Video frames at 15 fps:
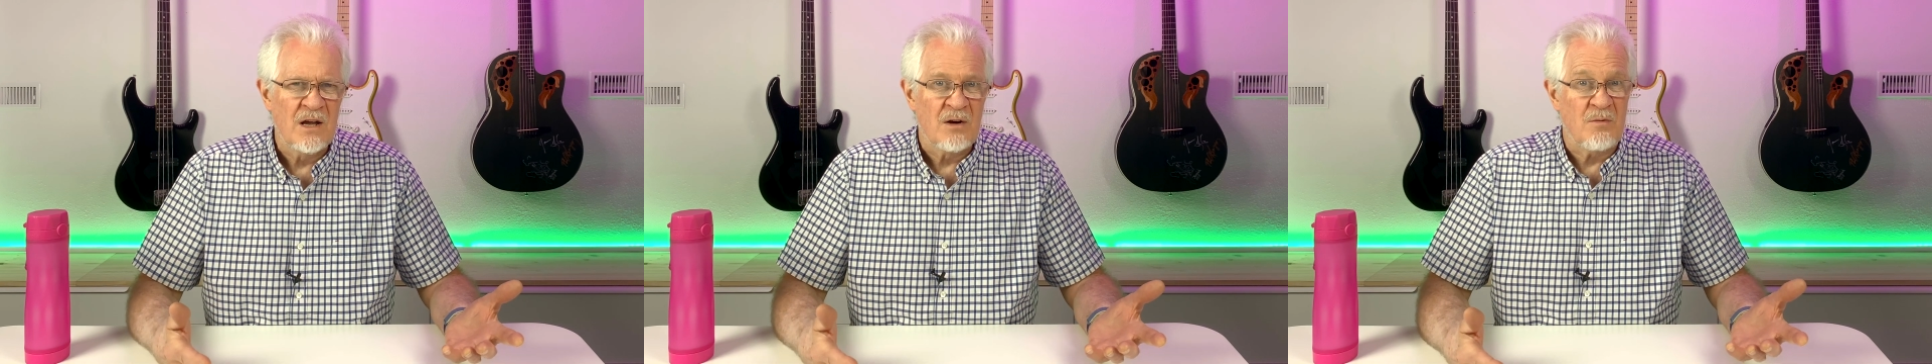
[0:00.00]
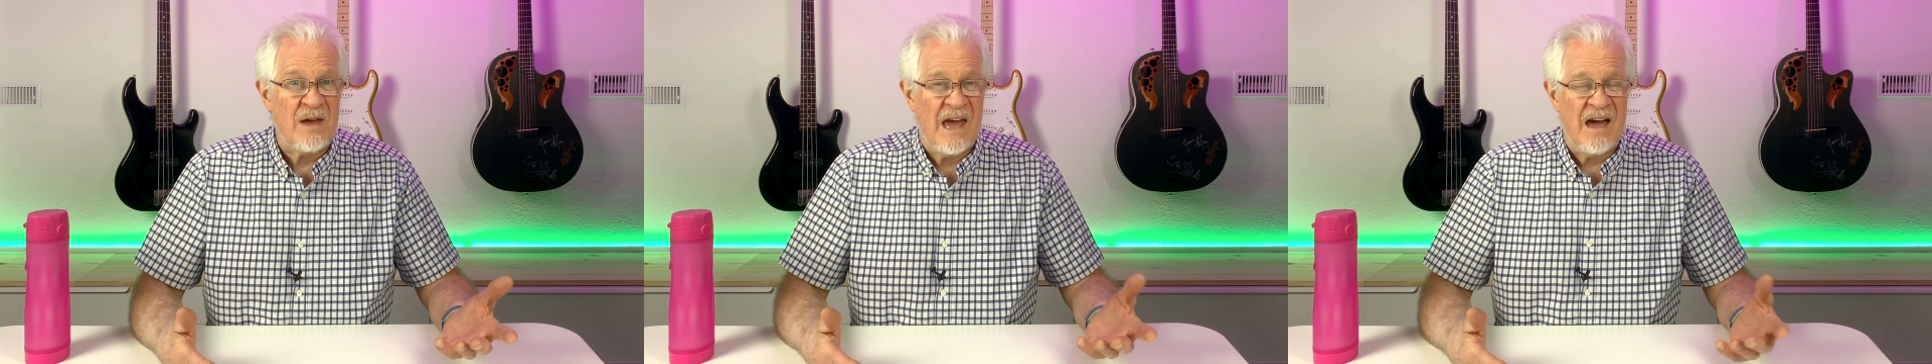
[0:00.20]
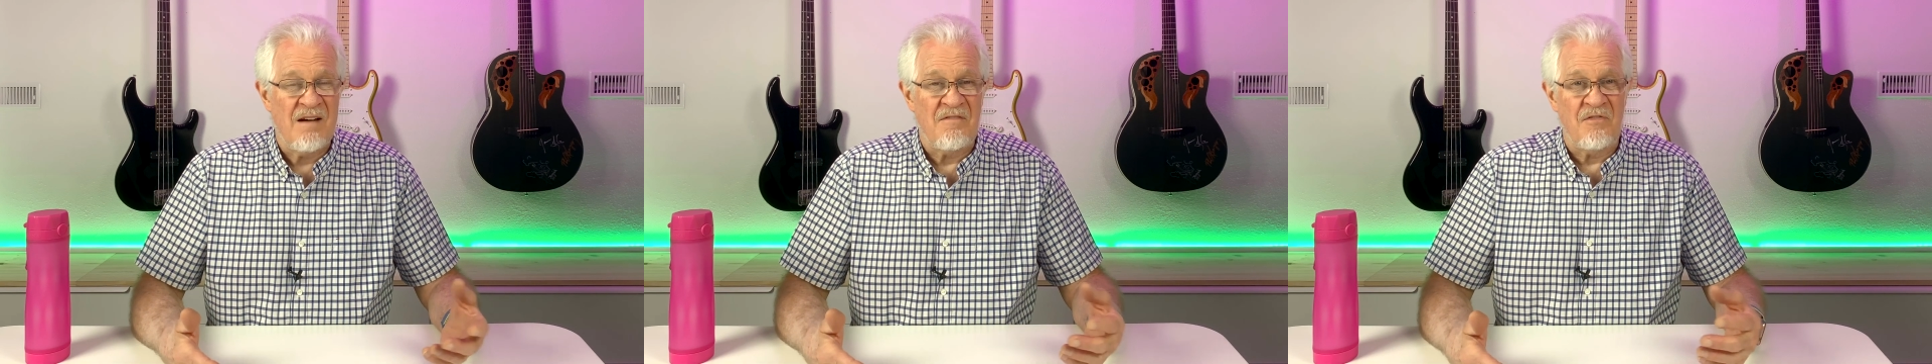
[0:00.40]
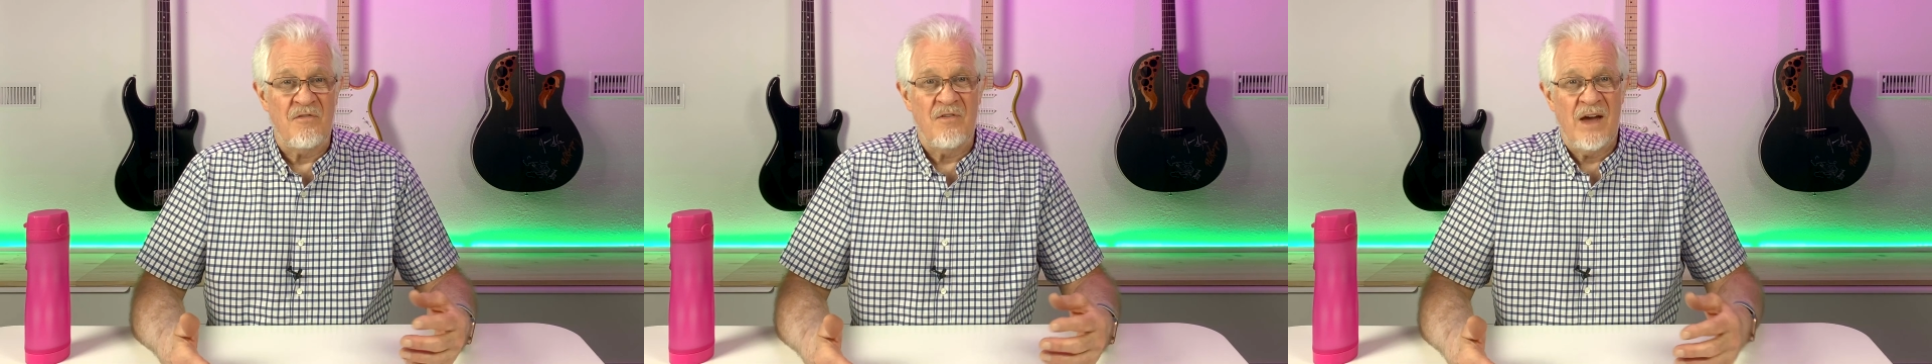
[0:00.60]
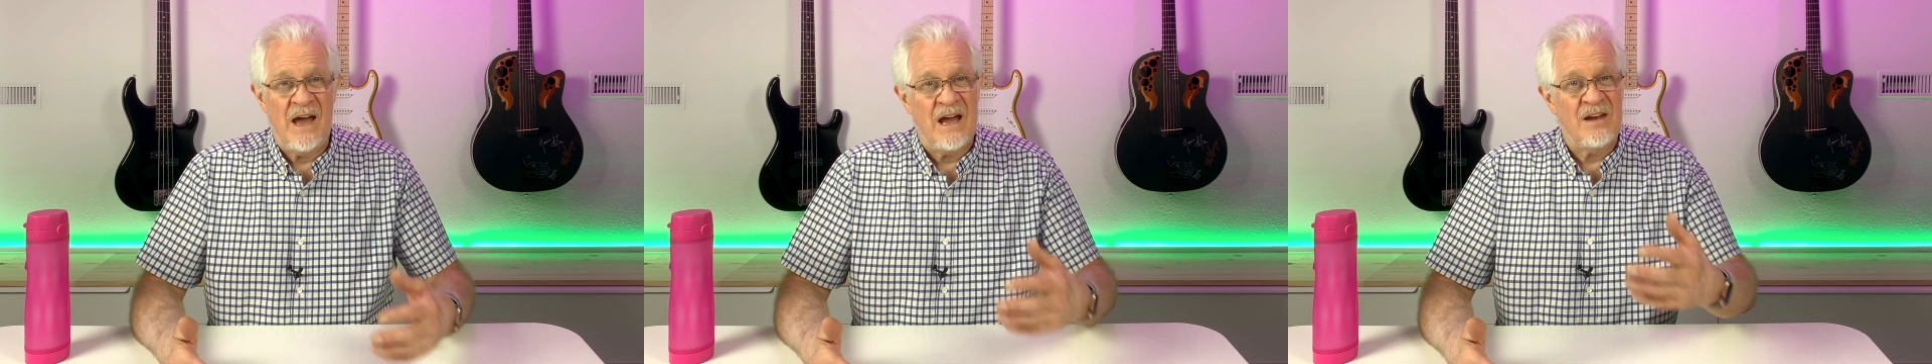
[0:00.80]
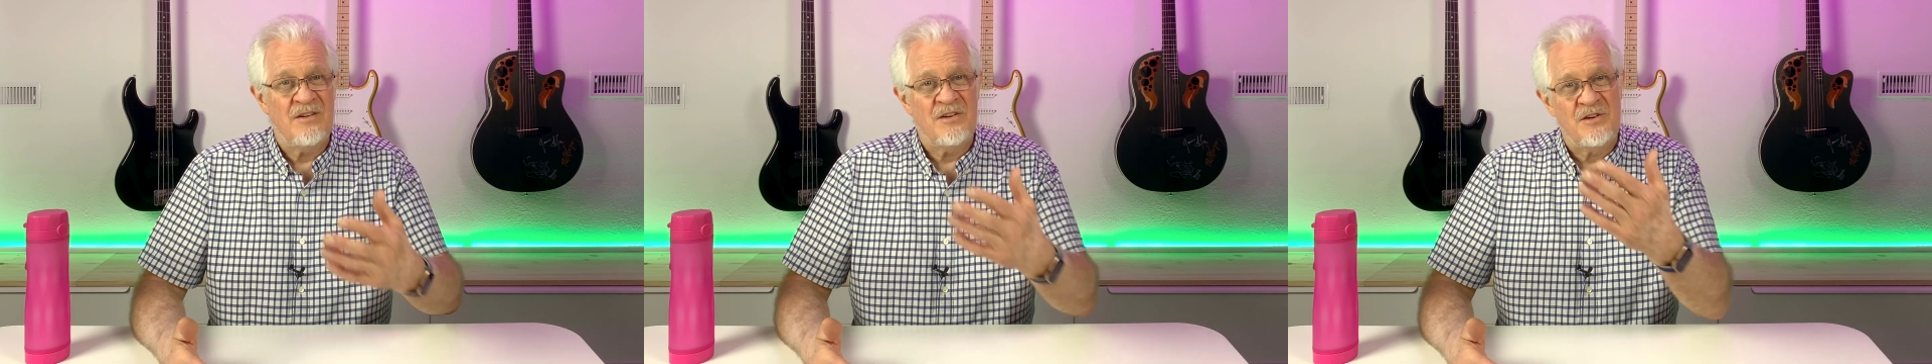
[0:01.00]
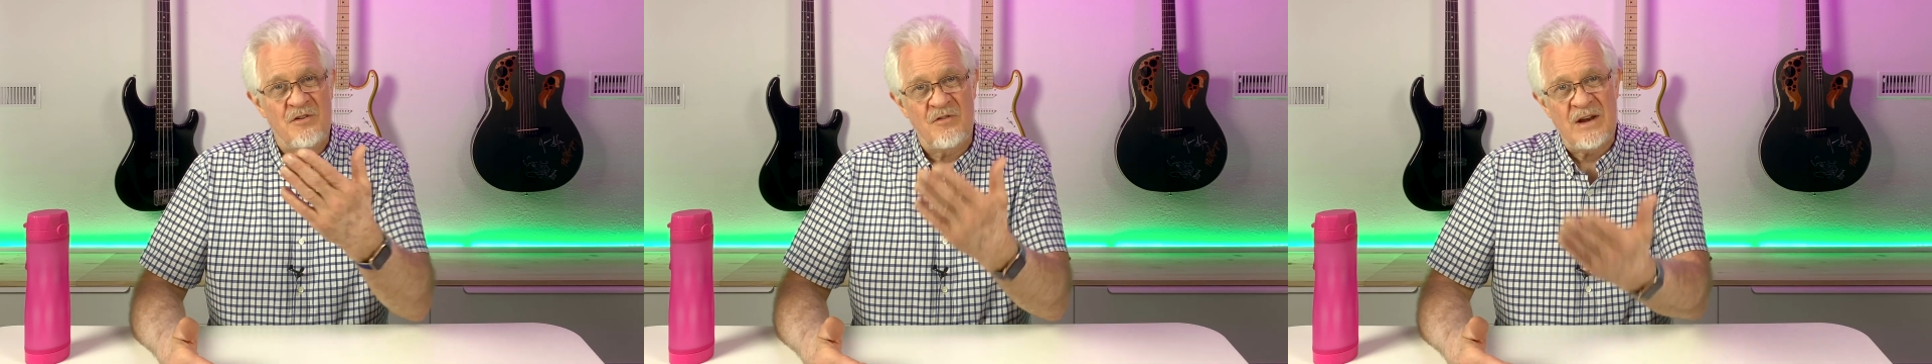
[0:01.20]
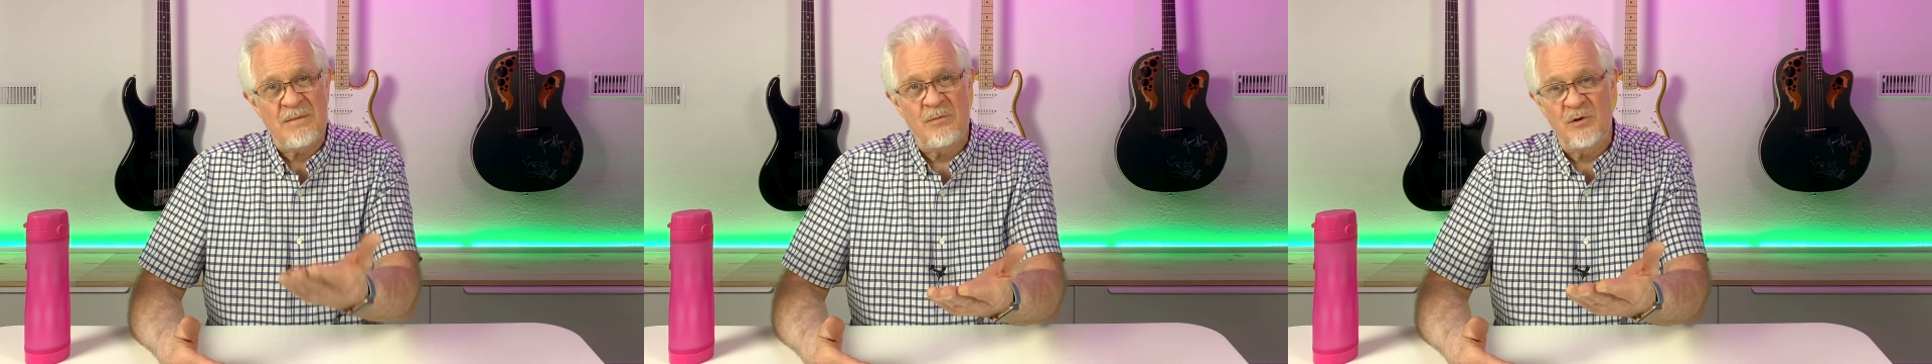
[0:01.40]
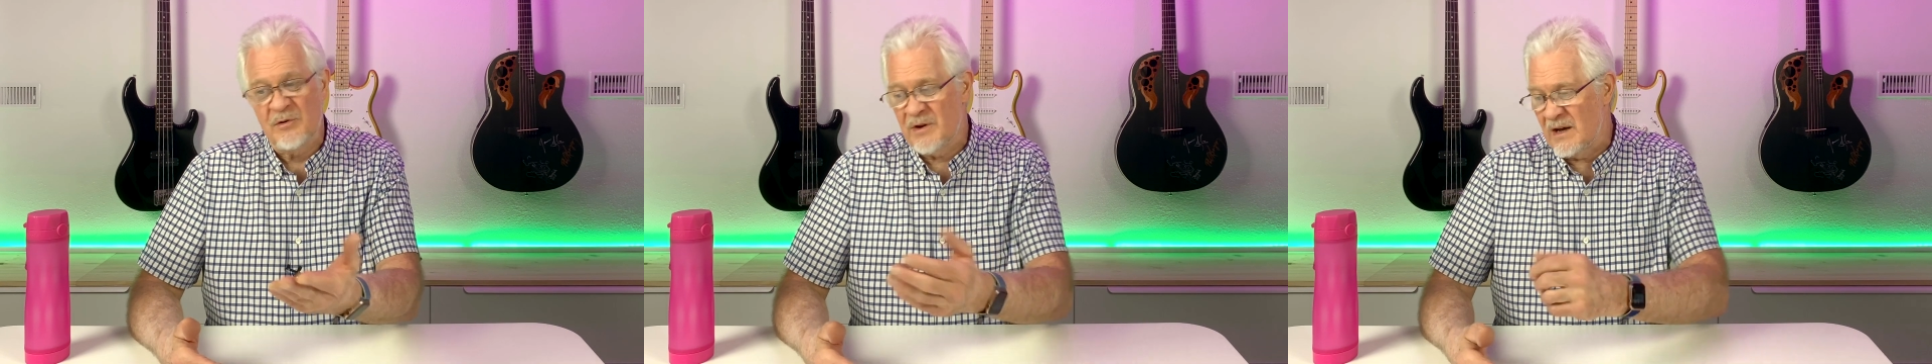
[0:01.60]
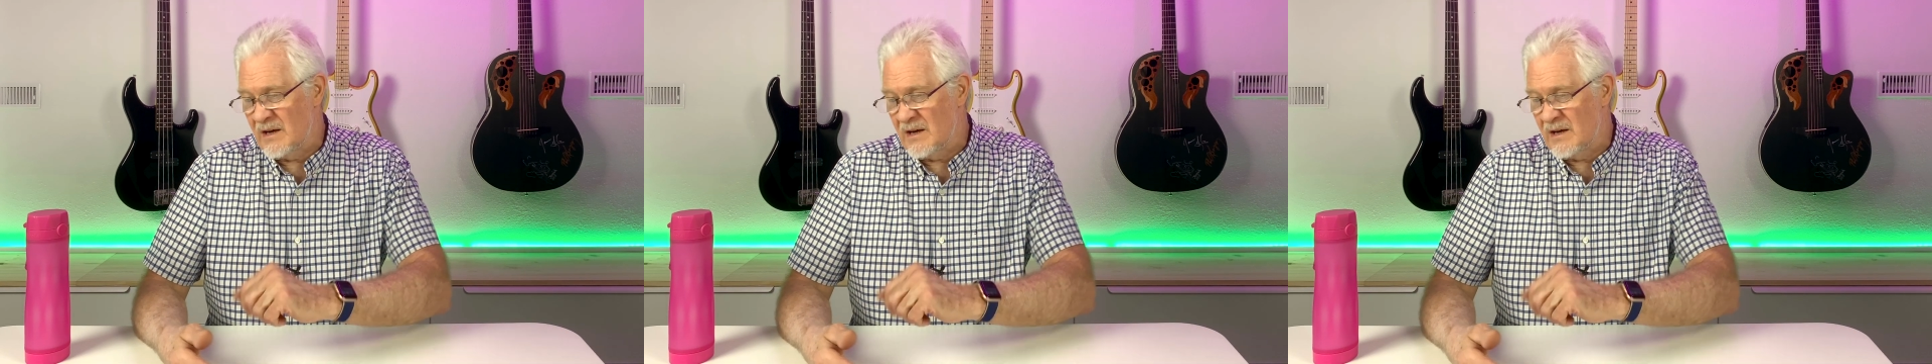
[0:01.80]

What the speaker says: We have had to reboot